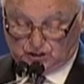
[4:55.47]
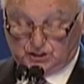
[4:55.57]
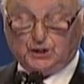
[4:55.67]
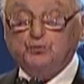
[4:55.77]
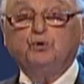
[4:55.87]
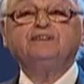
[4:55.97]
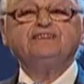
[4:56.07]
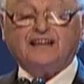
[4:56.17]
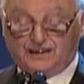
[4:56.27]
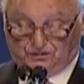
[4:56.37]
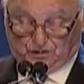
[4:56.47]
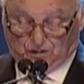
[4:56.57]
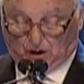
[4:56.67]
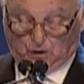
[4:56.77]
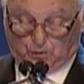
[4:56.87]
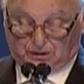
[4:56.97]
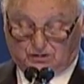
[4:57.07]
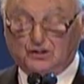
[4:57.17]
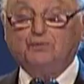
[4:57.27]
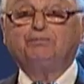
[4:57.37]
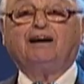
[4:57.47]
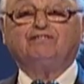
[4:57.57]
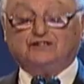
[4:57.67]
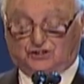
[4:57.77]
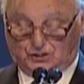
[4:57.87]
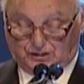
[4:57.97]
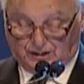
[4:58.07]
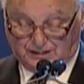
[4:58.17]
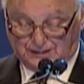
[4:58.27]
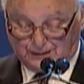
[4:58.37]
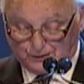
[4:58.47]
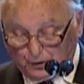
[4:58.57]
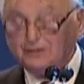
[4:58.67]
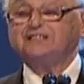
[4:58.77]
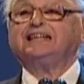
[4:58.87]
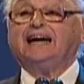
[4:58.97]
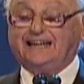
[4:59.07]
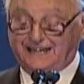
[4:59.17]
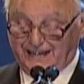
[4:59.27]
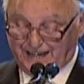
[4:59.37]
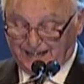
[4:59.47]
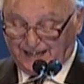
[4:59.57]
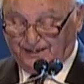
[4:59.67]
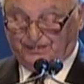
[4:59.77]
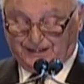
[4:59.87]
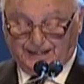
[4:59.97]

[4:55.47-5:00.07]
She wouldn't even know what a Lubavitcher chassid looks like, even